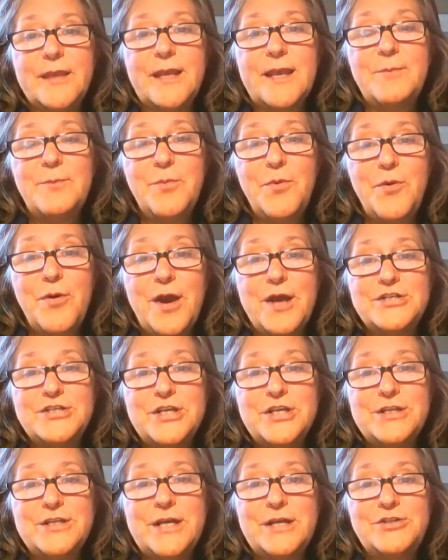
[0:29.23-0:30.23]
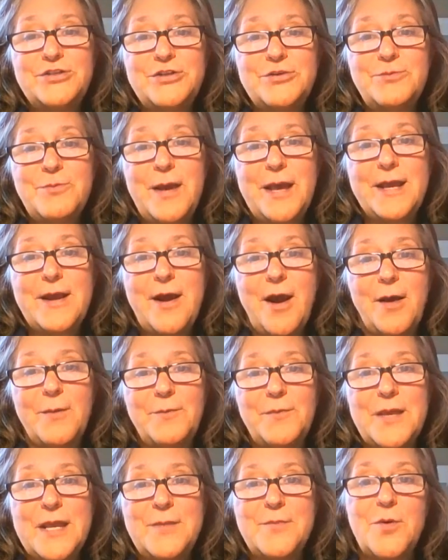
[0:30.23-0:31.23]
impression that you make
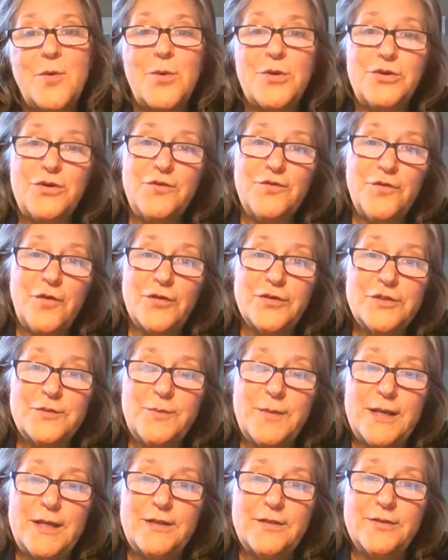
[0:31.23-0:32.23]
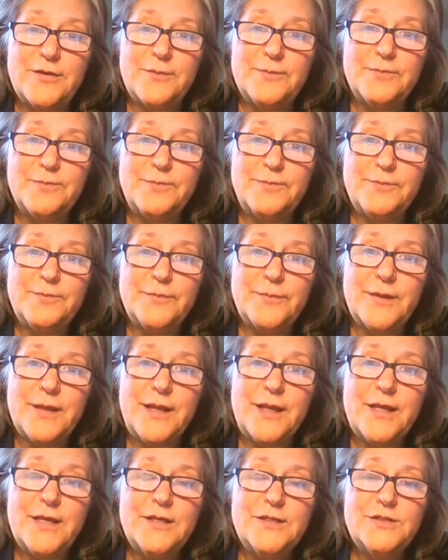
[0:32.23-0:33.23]
on people when you first meet them.
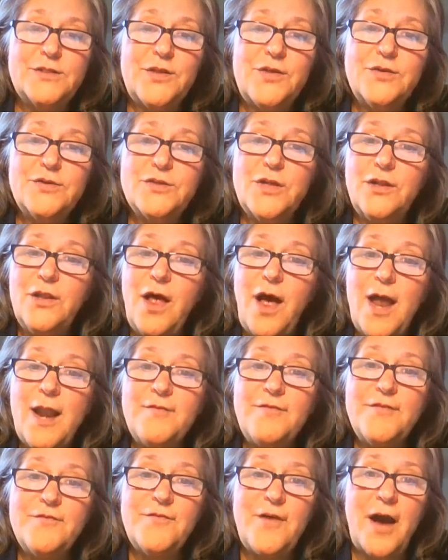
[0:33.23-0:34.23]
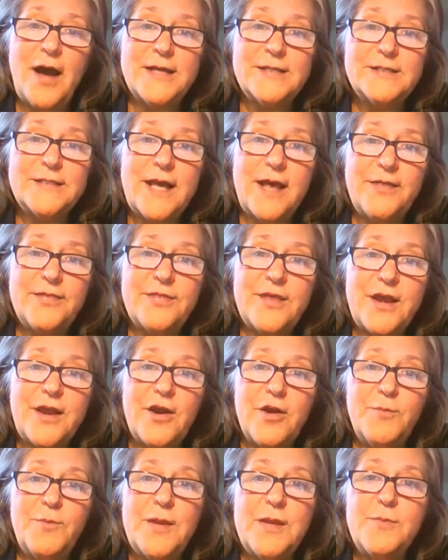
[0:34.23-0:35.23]
So there's a lot of advice out
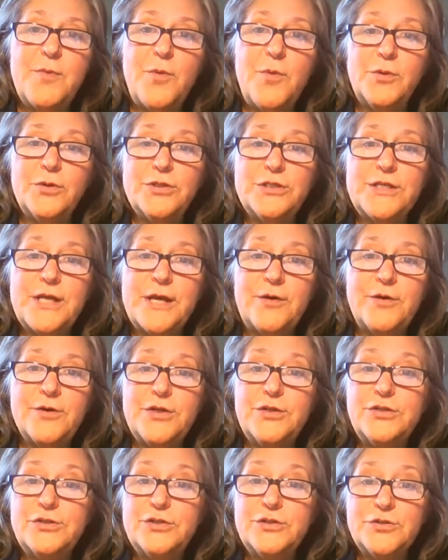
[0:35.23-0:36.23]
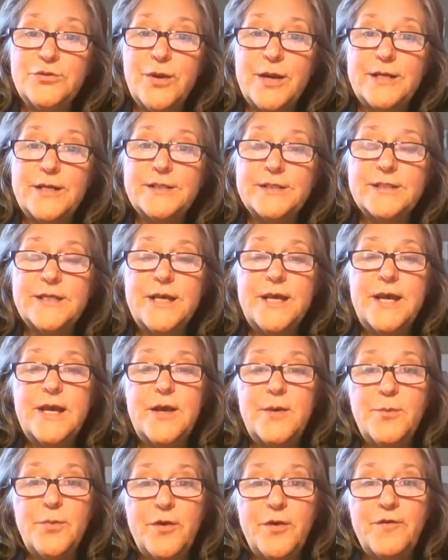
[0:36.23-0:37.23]
there. People will tell you to dress
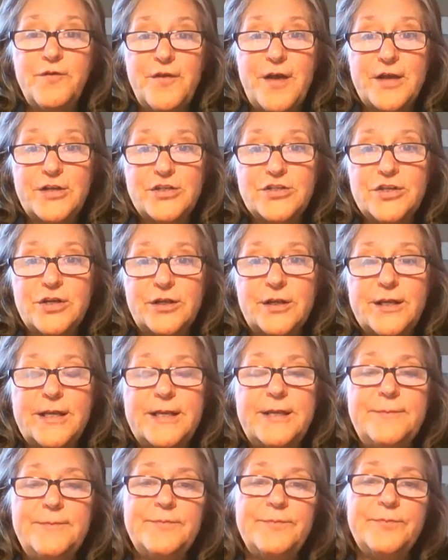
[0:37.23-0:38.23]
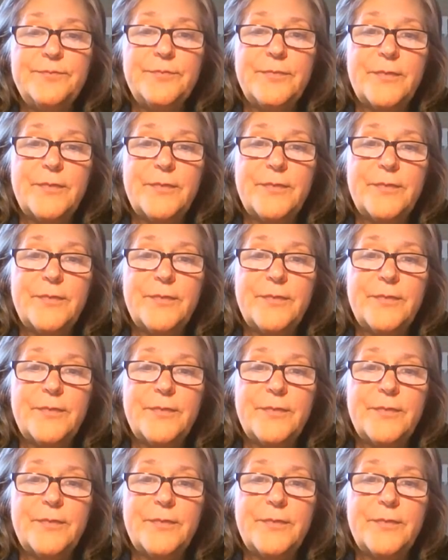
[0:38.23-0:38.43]
professionally.